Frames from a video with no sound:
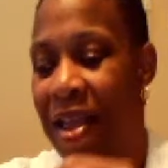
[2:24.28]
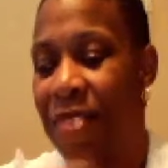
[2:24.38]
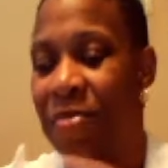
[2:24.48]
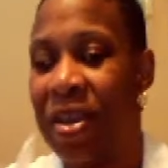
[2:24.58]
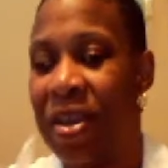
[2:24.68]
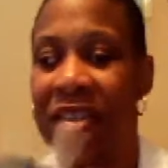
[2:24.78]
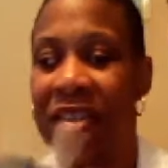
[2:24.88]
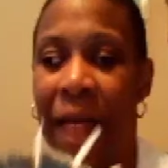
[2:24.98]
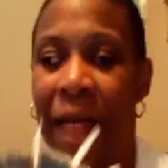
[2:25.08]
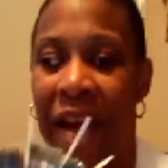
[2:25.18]
because
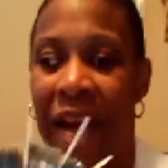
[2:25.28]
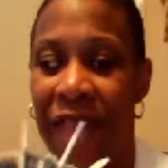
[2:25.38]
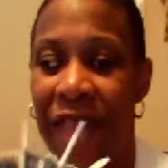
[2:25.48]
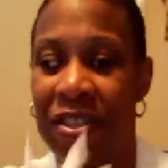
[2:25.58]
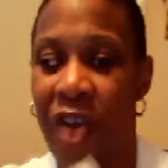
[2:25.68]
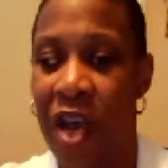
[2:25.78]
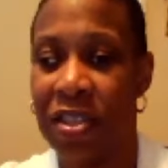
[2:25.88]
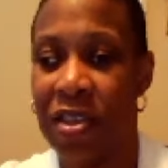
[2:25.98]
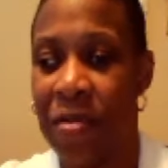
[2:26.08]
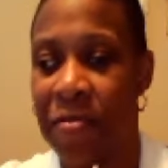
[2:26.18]
I'm going to have this
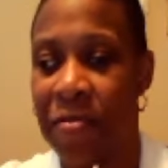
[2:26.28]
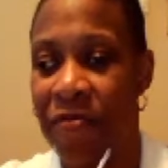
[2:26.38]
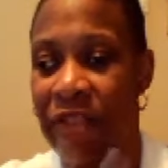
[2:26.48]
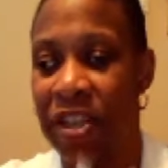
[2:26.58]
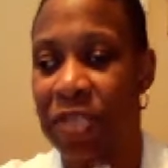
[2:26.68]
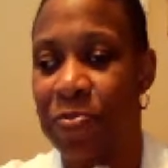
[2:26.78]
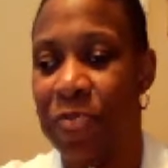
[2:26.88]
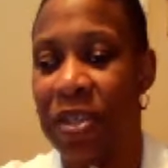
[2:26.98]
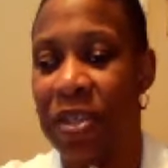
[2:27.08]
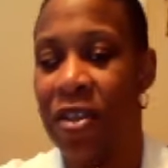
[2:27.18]
awesome finished
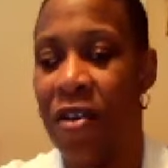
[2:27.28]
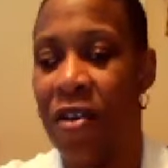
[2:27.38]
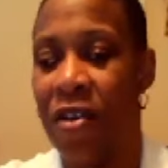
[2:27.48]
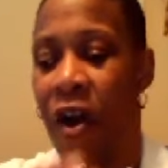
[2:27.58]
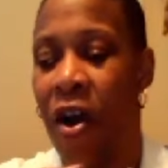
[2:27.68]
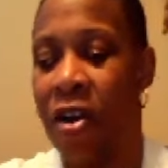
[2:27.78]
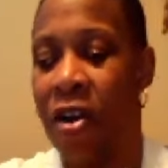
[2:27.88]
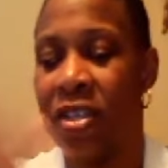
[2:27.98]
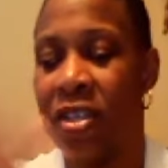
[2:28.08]
piece of art